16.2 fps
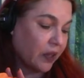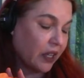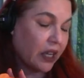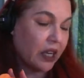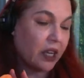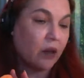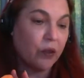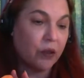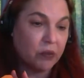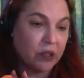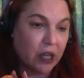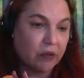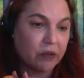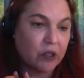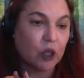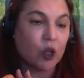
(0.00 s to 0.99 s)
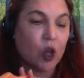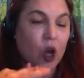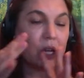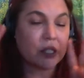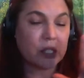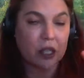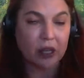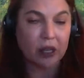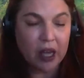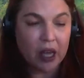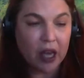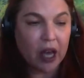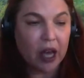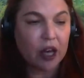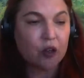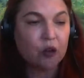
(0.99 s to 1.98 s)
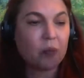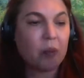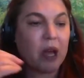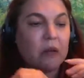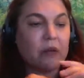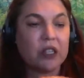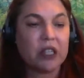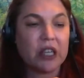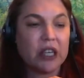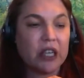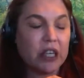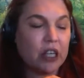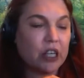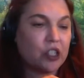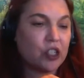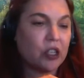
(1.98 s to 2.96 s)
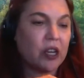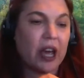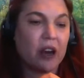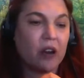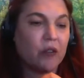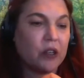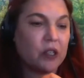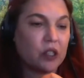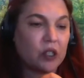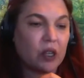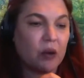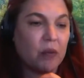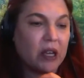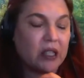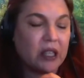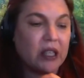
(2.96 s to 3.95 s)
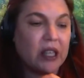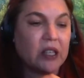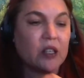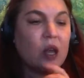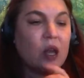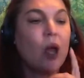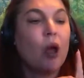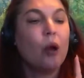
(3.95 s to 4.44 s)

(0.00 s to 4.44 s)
healed themselves and lost the 100 pounds each and had all these amazing things.